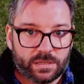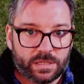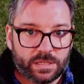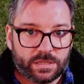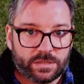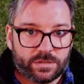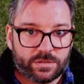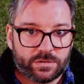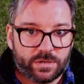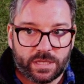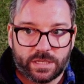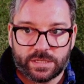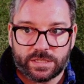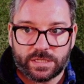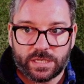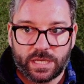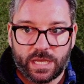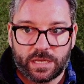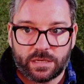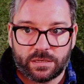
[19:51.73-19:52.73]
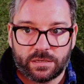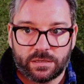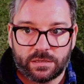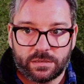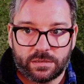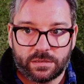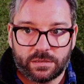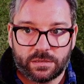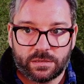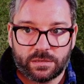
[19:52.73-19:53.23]
Let's try this again.
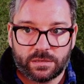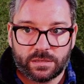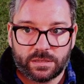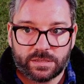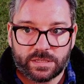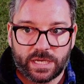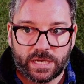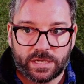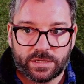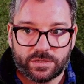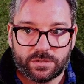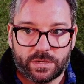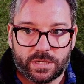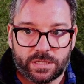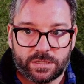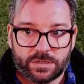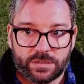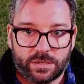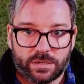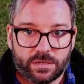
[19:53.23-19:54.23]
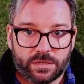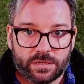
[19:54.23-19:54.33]
It's kind of strange.